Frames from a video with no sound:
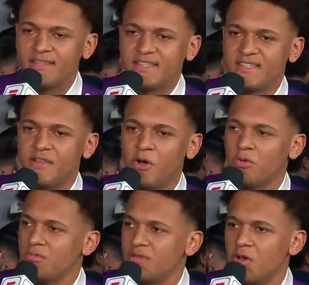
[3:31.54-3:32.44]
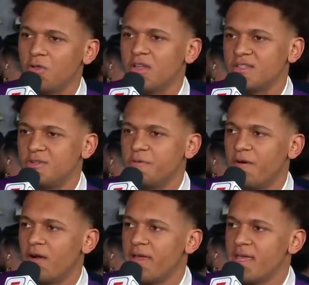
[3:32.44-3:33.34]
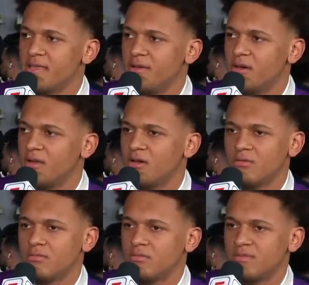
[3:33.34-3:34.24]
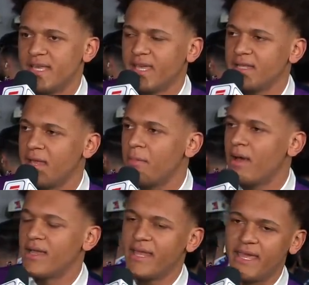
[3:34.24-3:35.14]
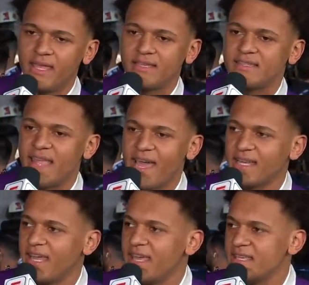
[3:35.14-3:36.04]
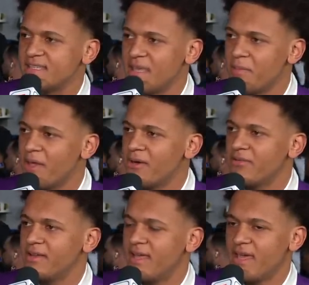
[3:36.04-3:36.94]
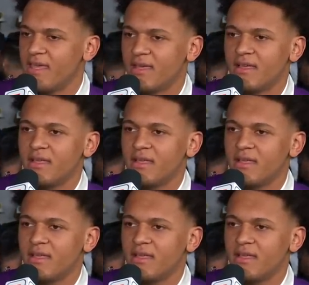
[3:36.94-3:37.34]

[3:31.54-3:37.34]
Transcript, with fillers: just don't look too far ahead. You know, don't take it day by day, stack days, get better every day.